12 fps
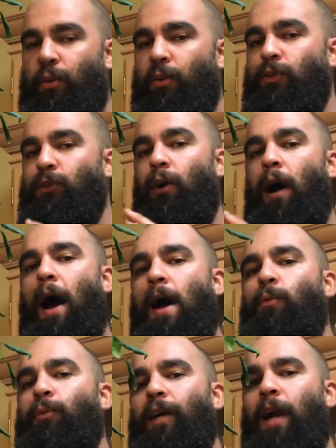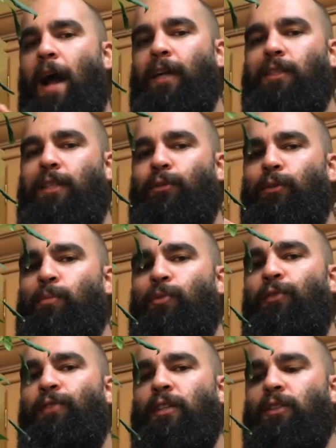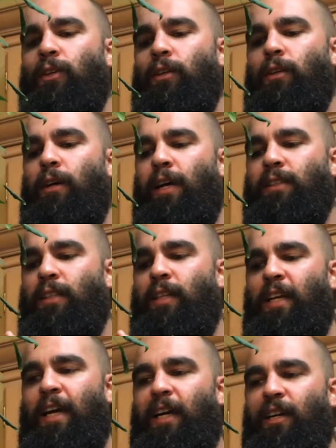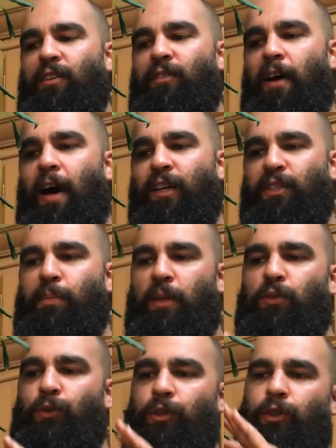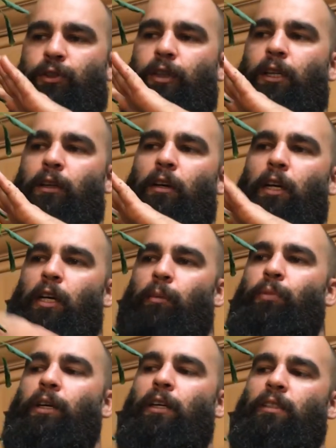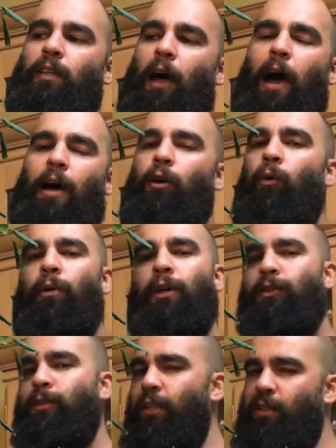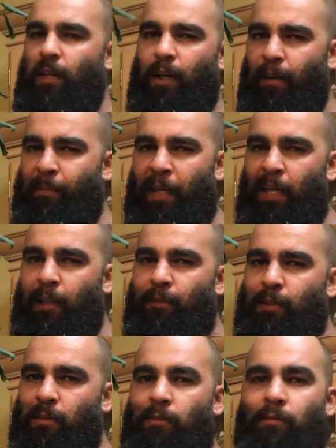So I wouldn't actually remove this sucker as a negative aspect to the tree, because I don't want a tree that's gonna give me leaves,